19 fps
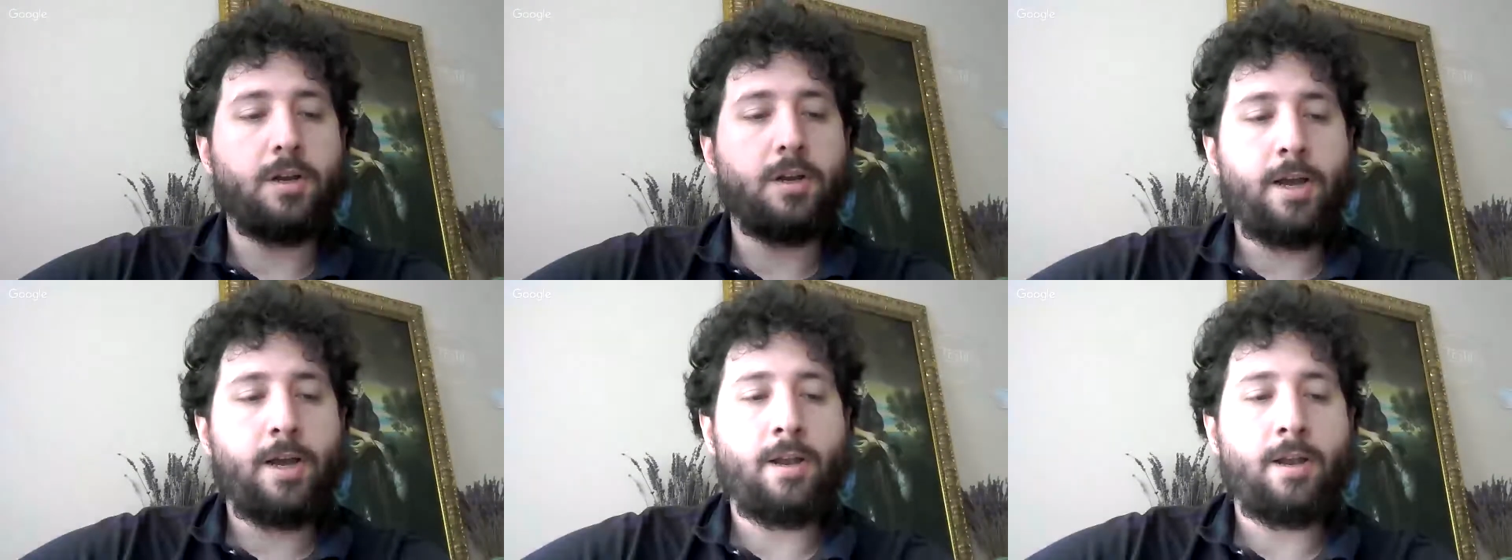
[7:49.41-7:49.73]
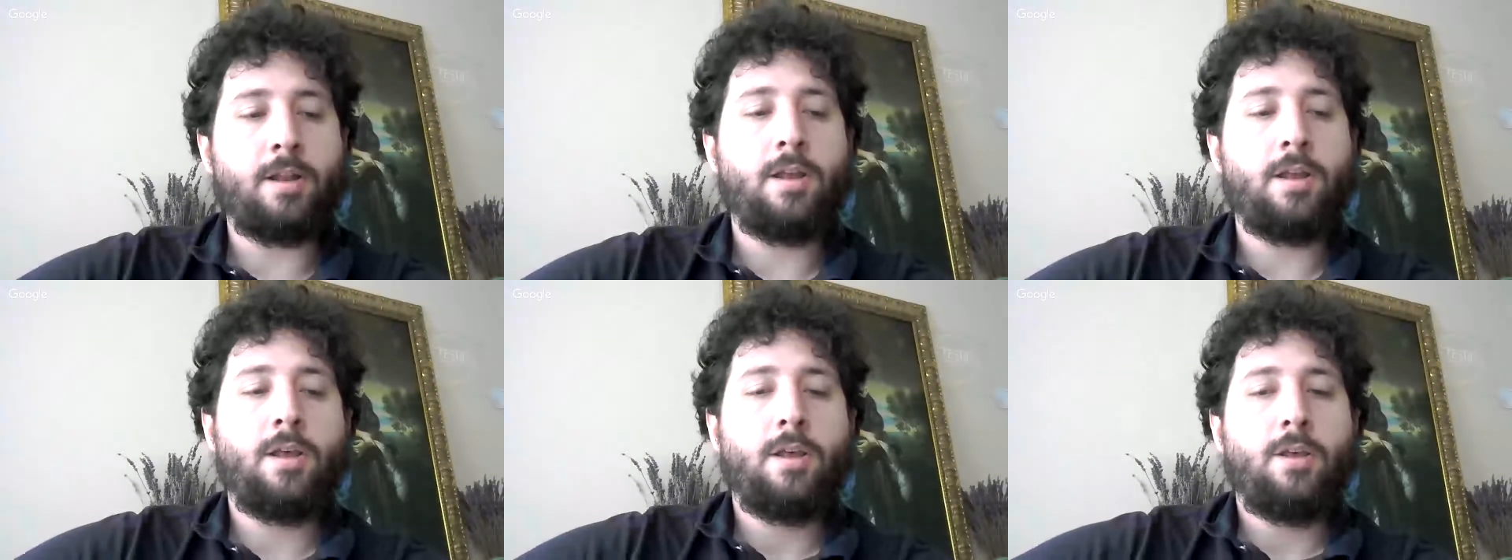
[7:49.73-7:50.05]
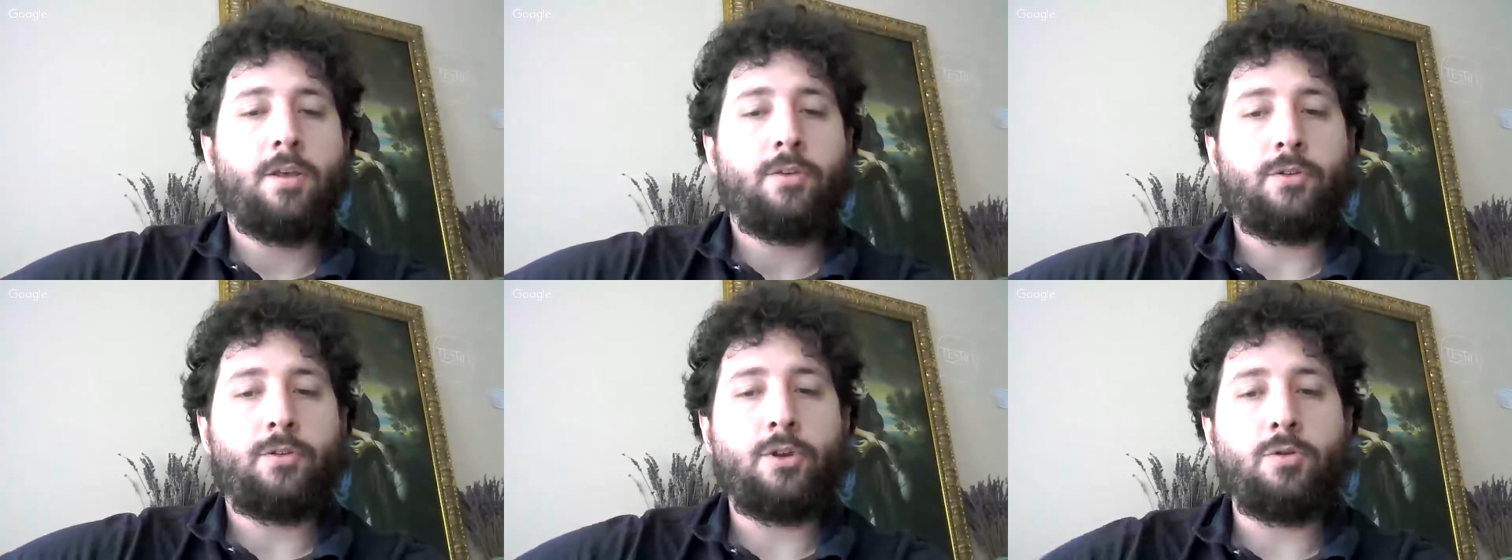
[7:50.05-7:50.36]
And
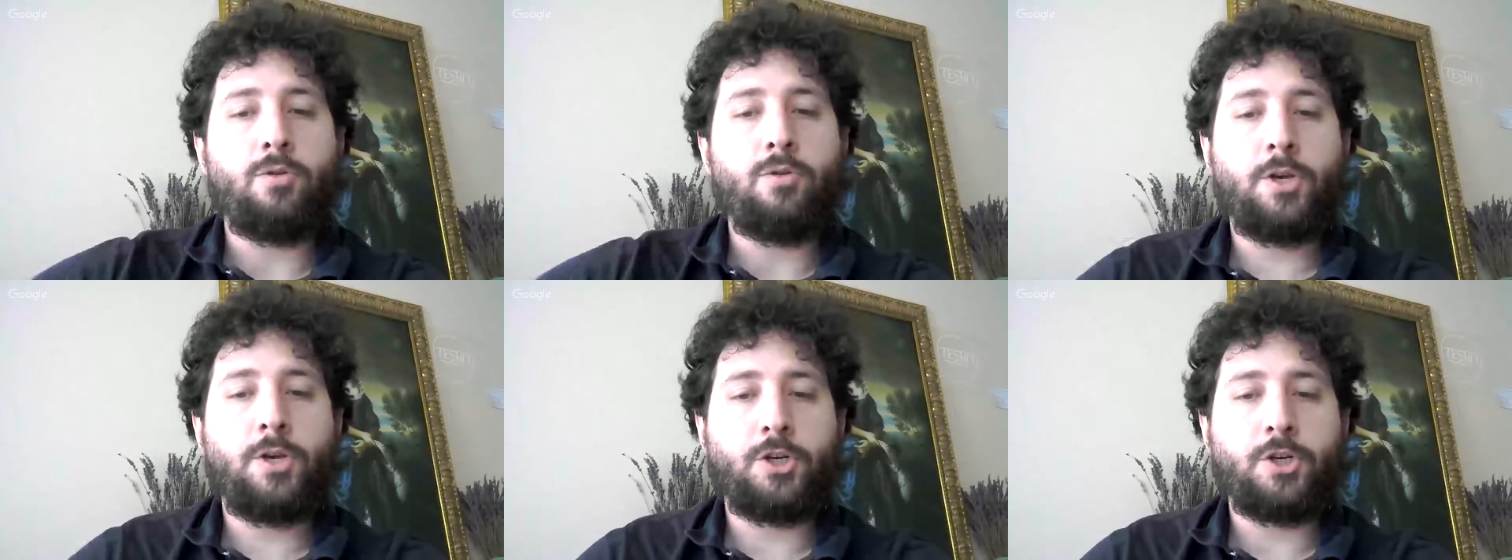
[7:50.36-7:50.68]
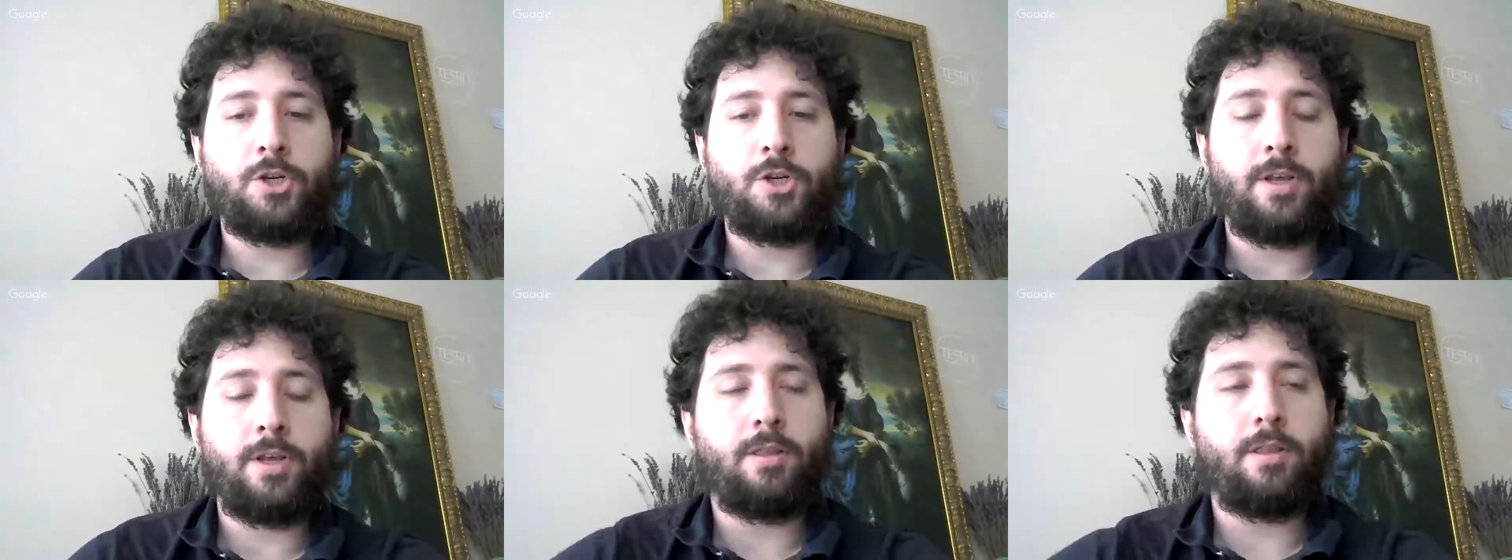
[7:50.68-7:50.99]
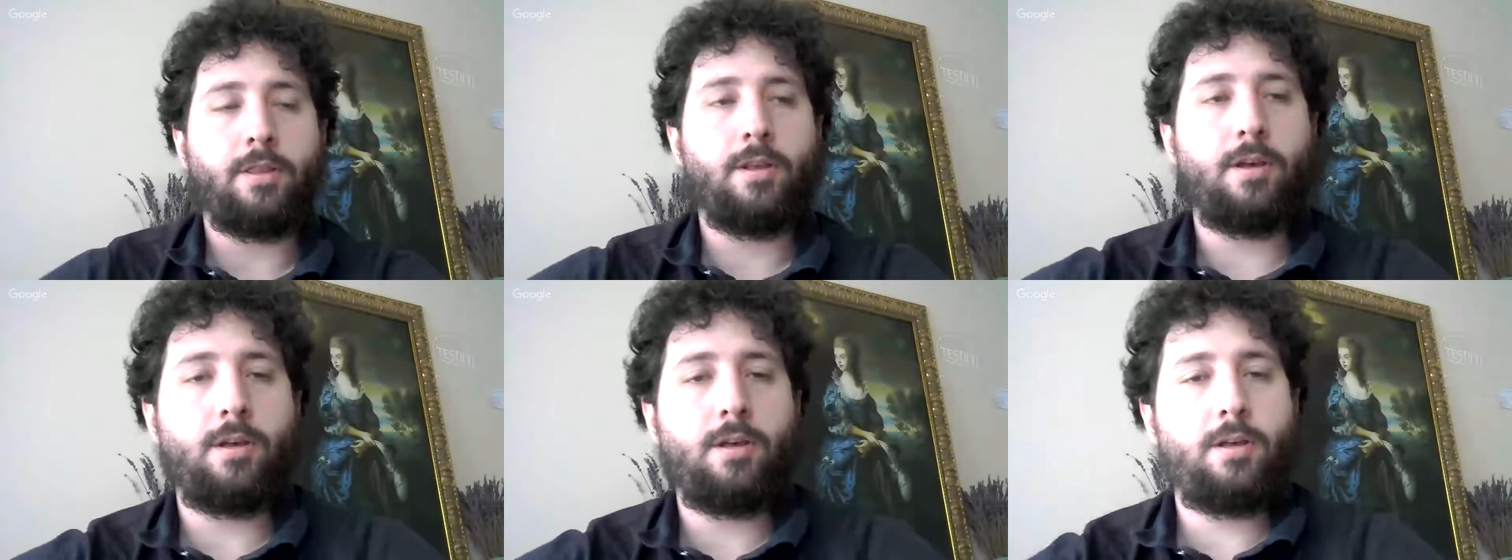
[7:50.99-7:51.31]
so you mentioned
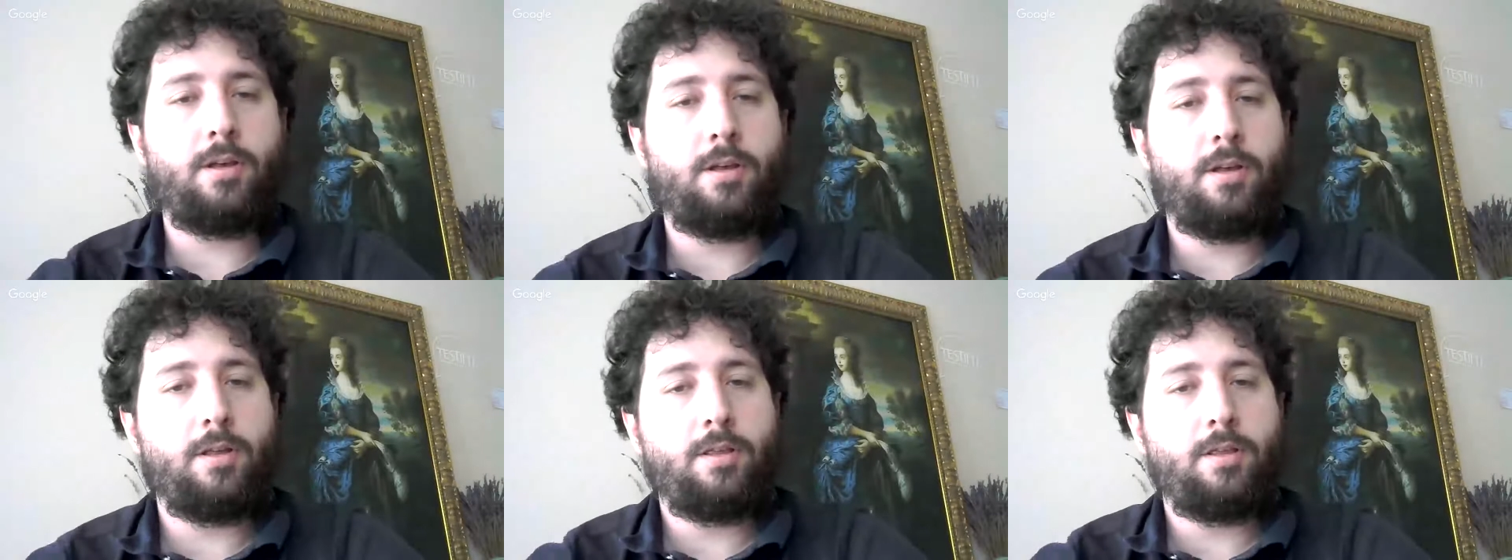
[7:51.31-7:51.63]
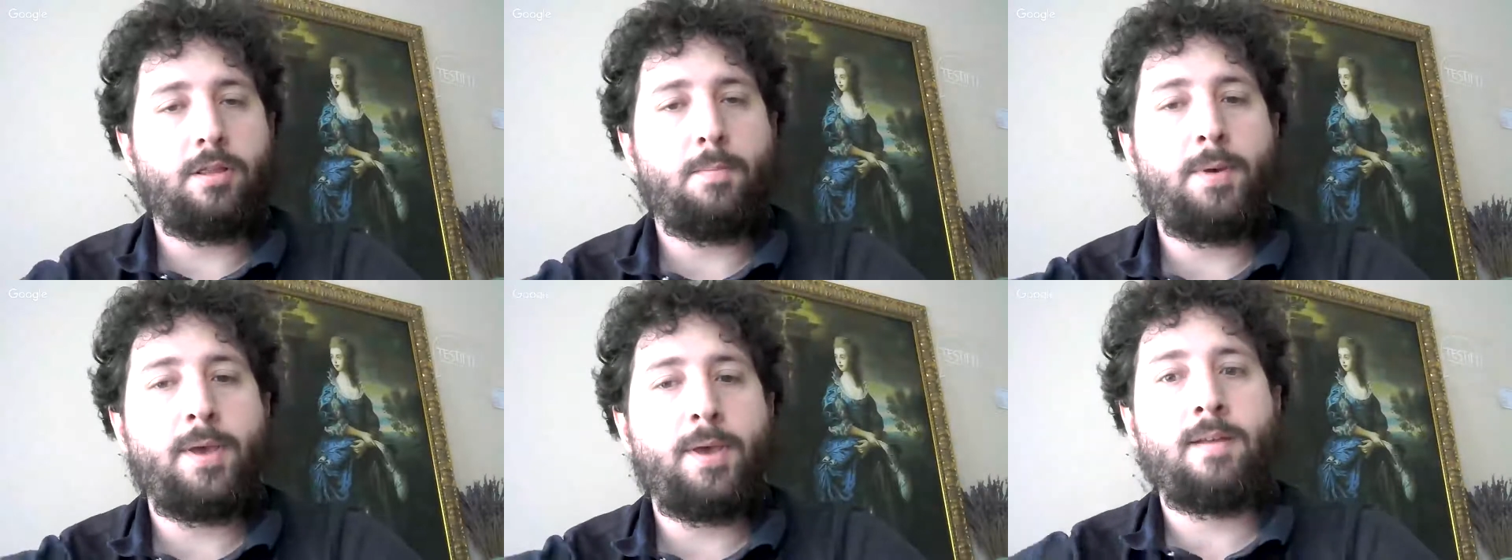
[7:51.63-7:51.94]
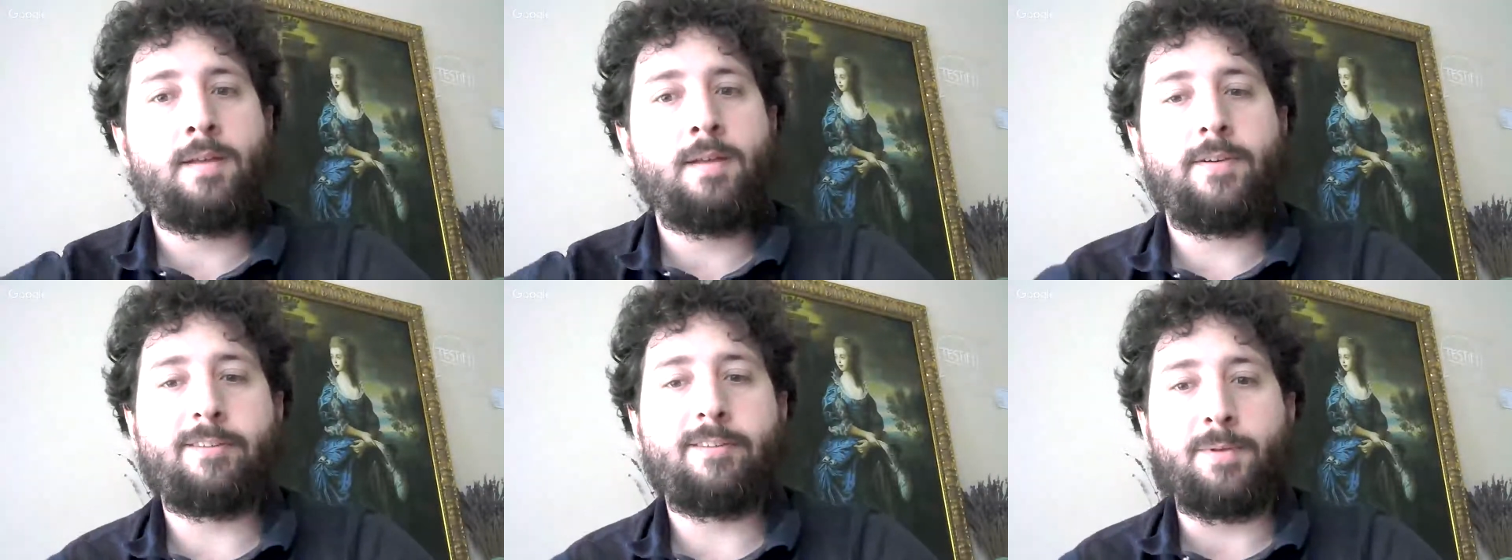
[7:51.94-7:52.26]
that the big
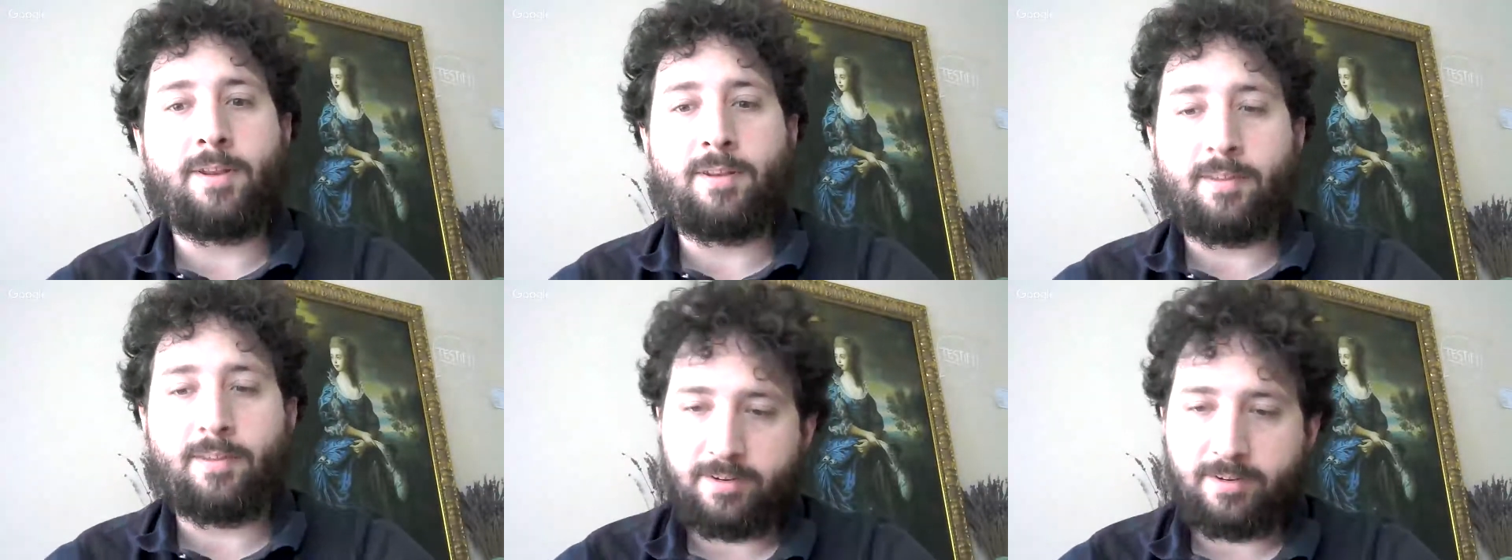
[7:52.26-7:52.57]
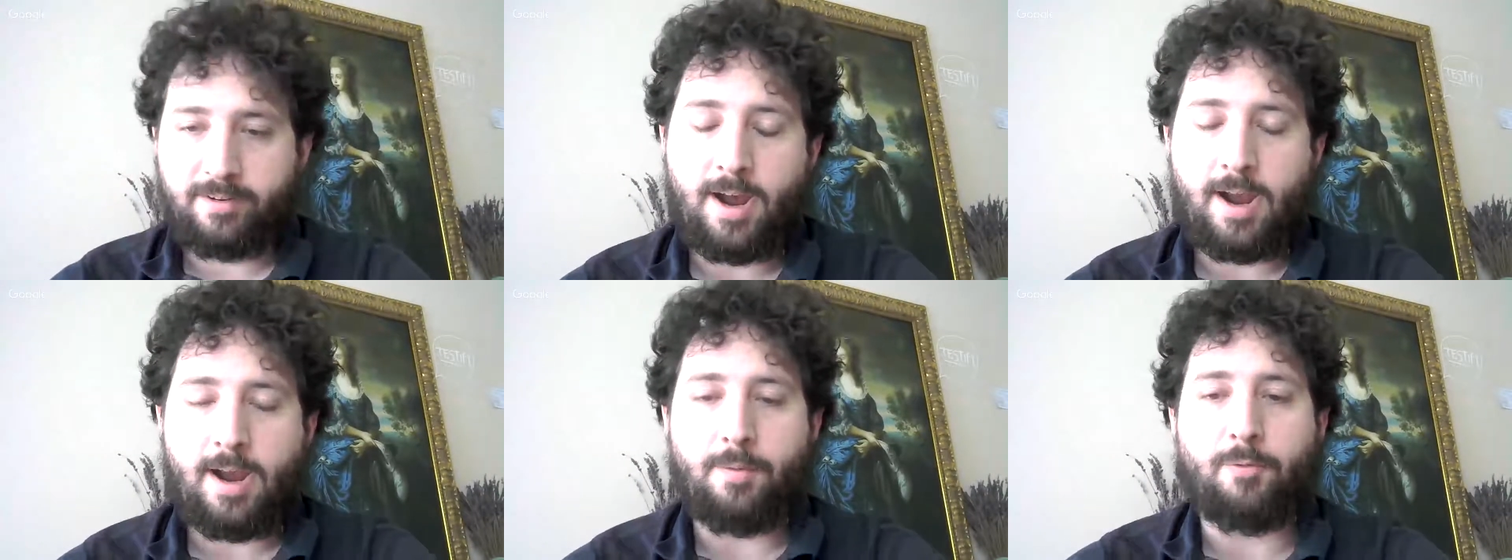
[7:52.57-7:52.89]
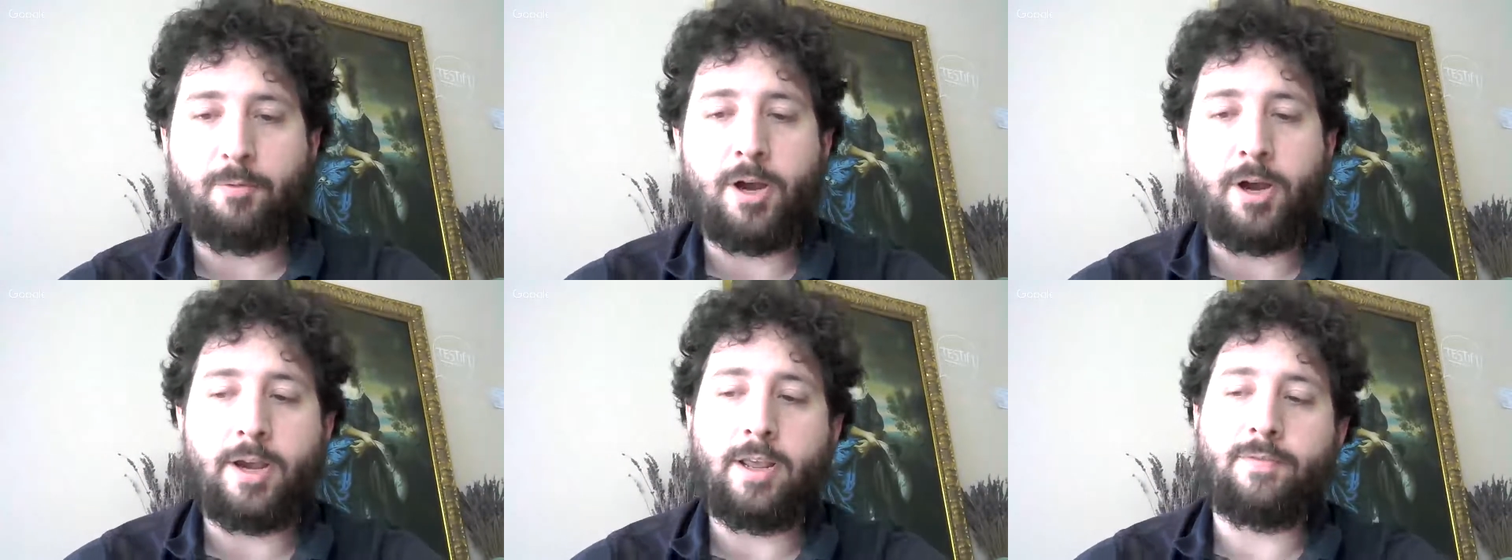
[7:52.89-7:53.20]
investment is time,
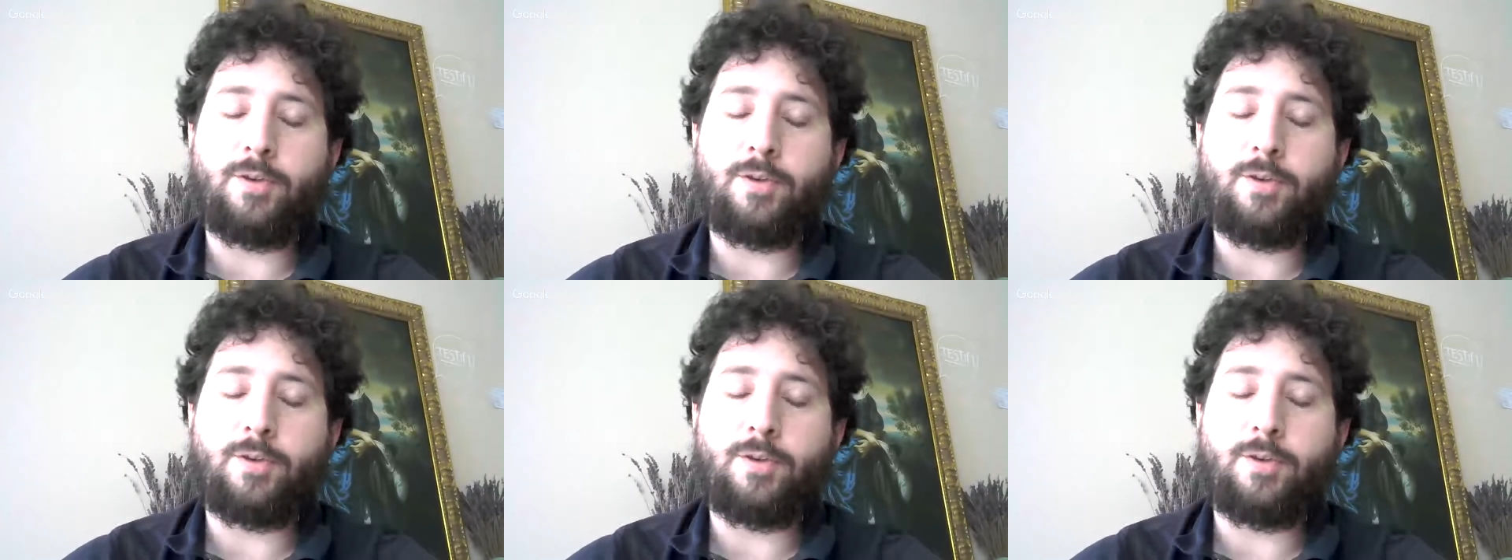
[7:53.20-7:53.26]
right?